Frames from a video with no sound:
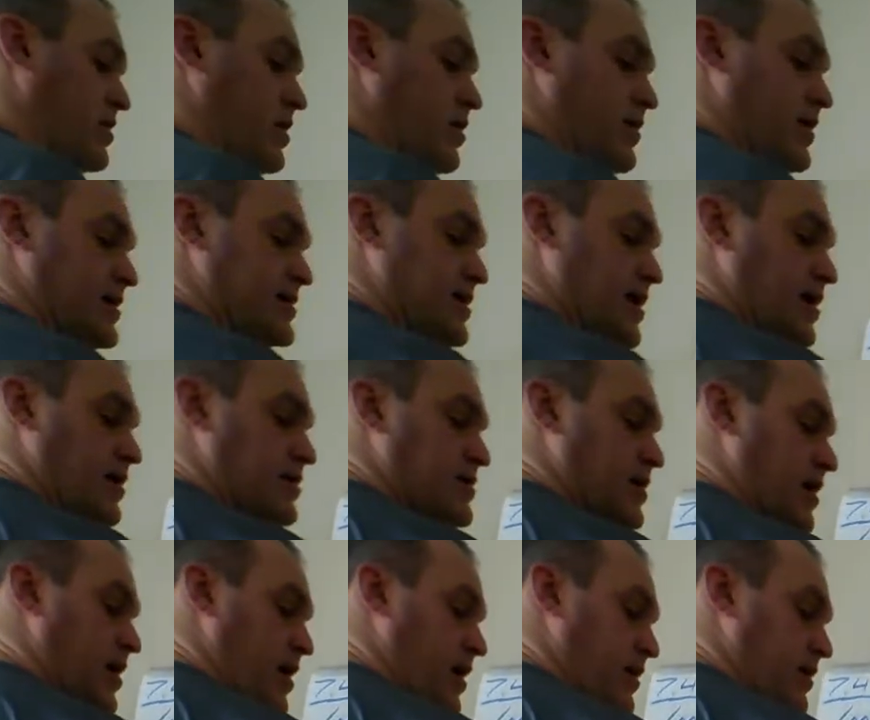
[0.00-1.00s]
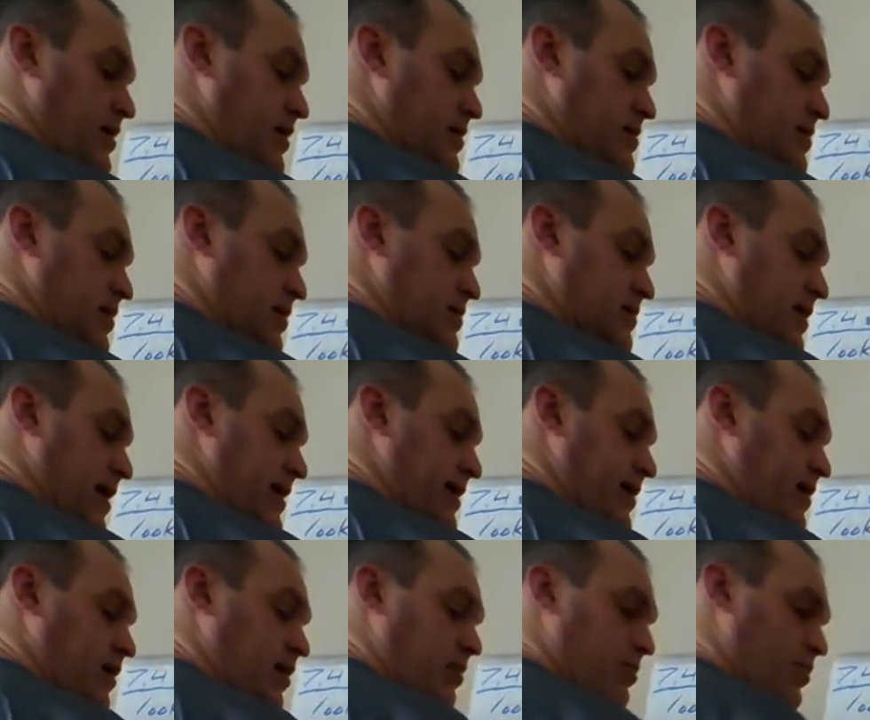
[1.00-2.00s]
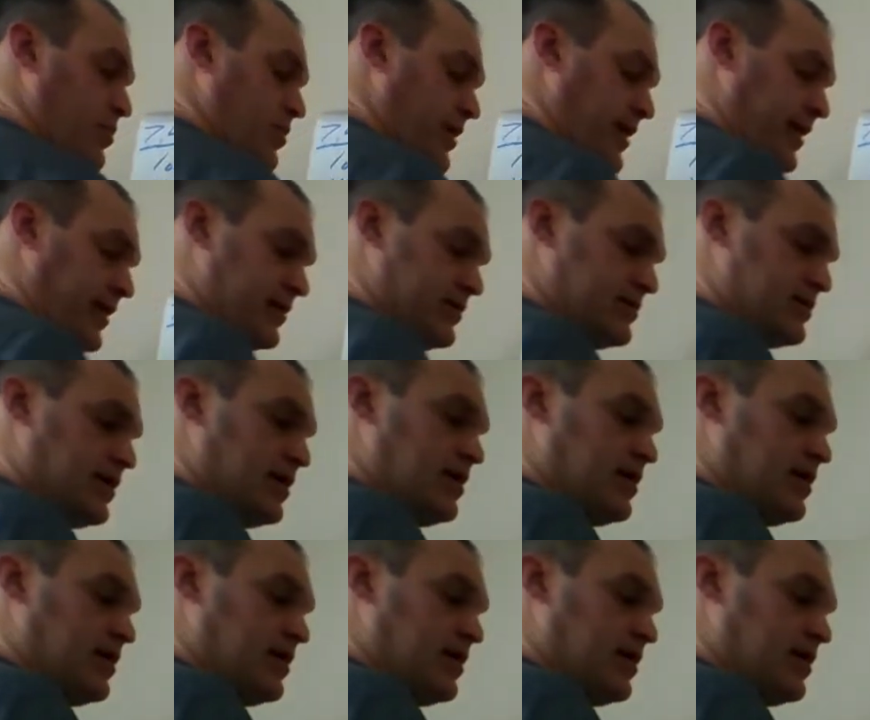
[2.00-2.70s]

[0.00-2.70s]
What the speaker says: know is how tall this excited little boy is.